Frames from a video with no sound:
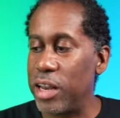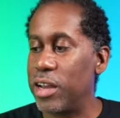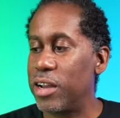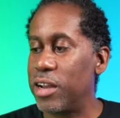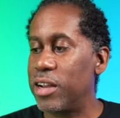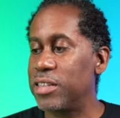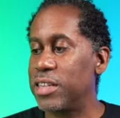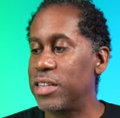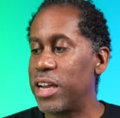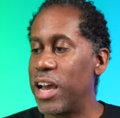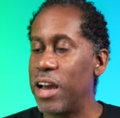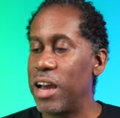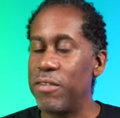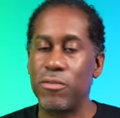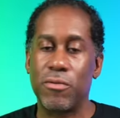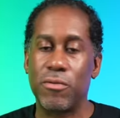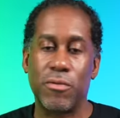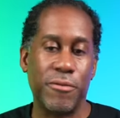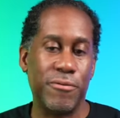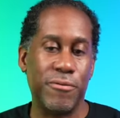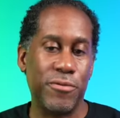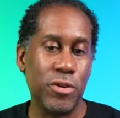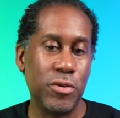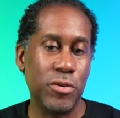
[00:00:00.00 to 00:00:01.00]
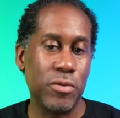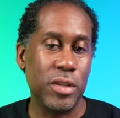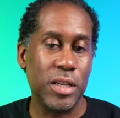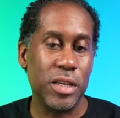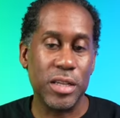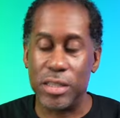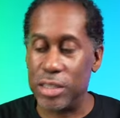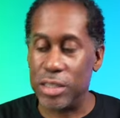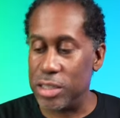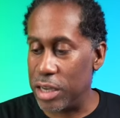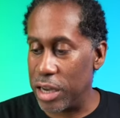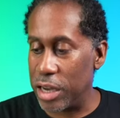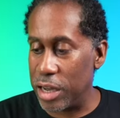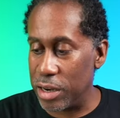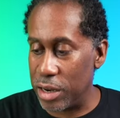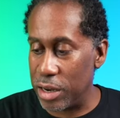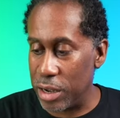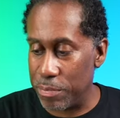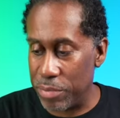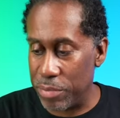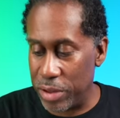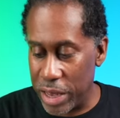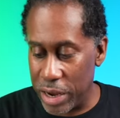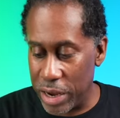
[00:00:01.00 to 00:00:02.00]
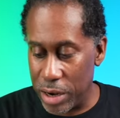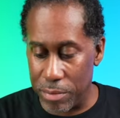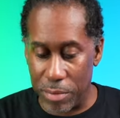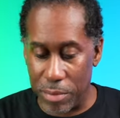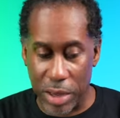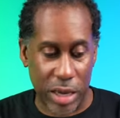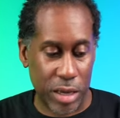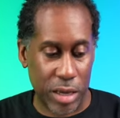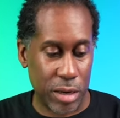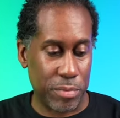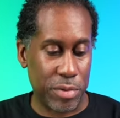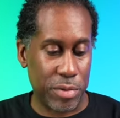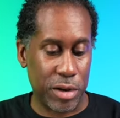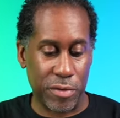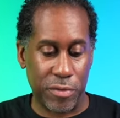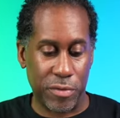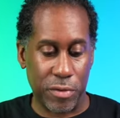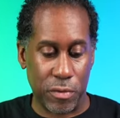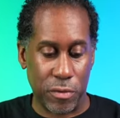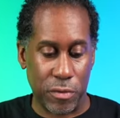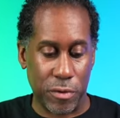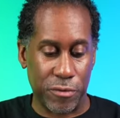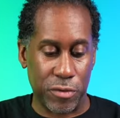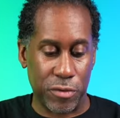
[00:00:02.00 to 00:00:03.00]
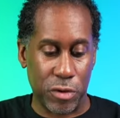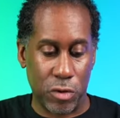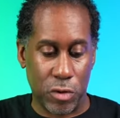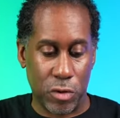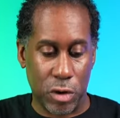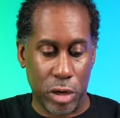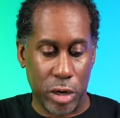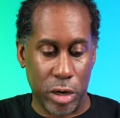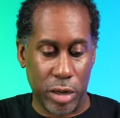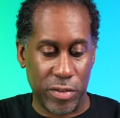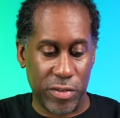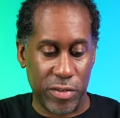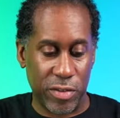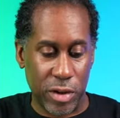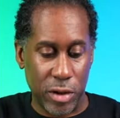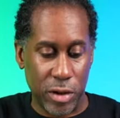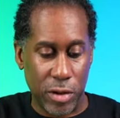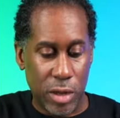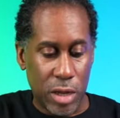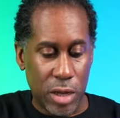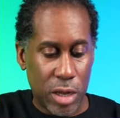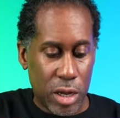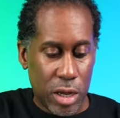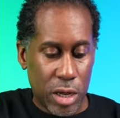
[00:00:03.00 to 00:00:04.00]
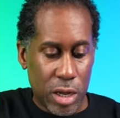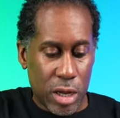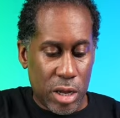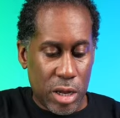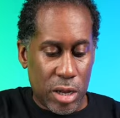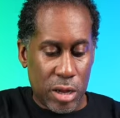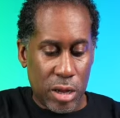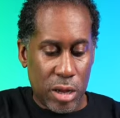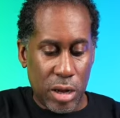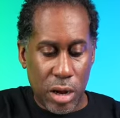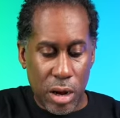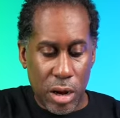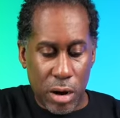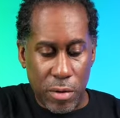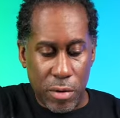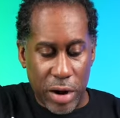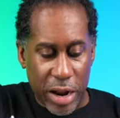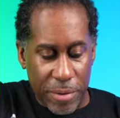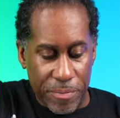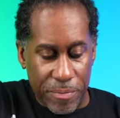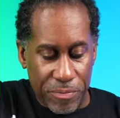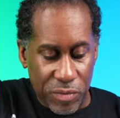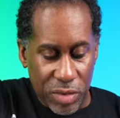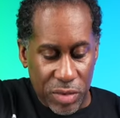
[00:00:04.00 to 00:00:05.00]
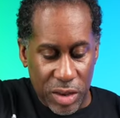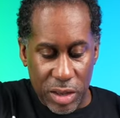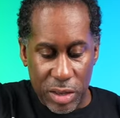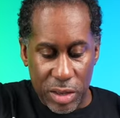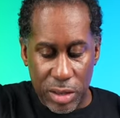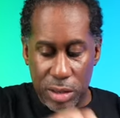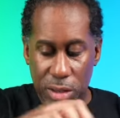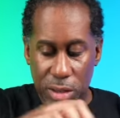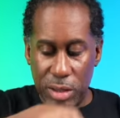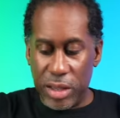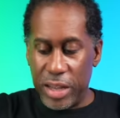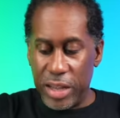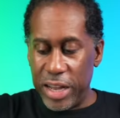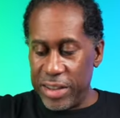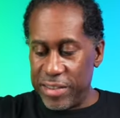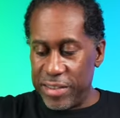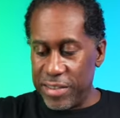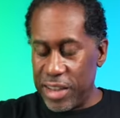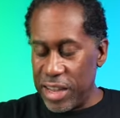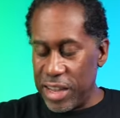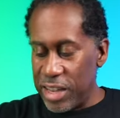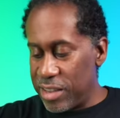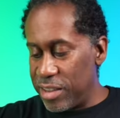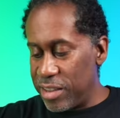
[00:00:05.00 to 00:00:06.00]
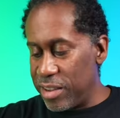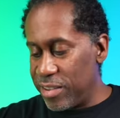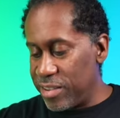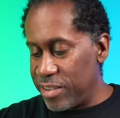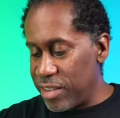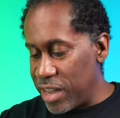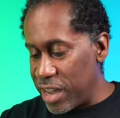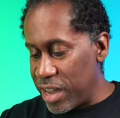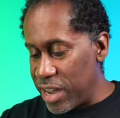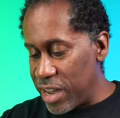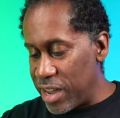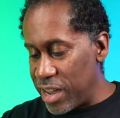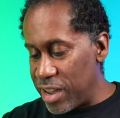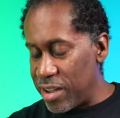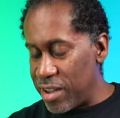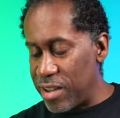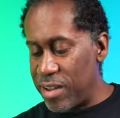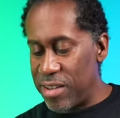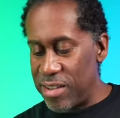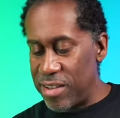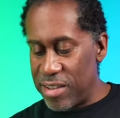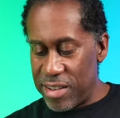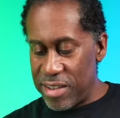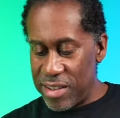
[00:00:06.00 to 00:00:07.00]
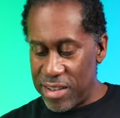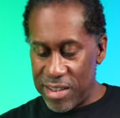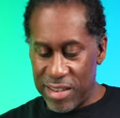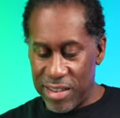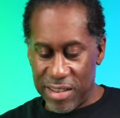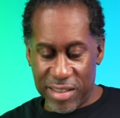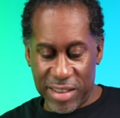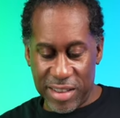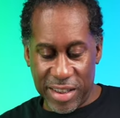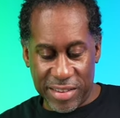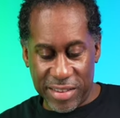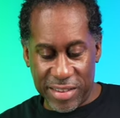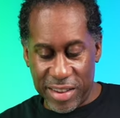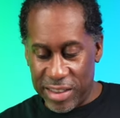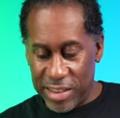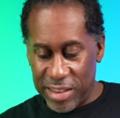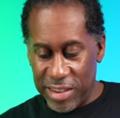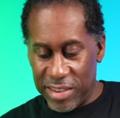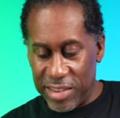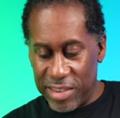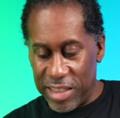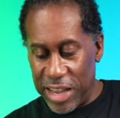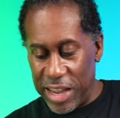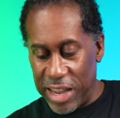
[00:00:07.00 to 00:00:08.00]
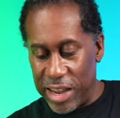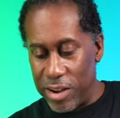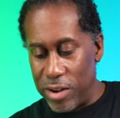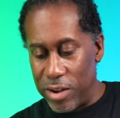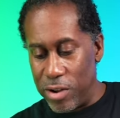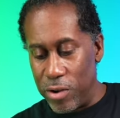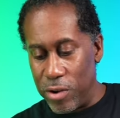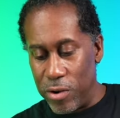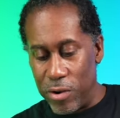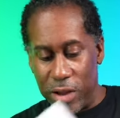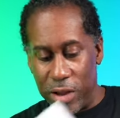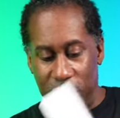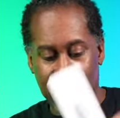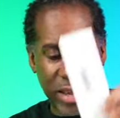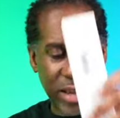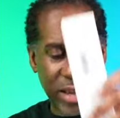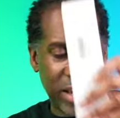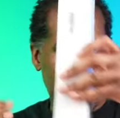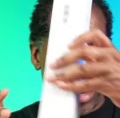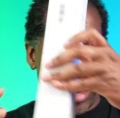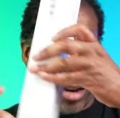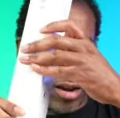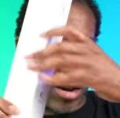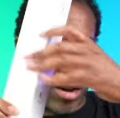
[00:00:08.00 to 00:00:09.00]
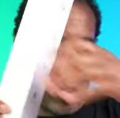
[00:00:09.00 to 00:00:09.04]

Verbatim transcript: it because I haven't reviewed this yet, and I plan on making a bit of a review on it. So, all right, let's get this thing let's get this thing going. And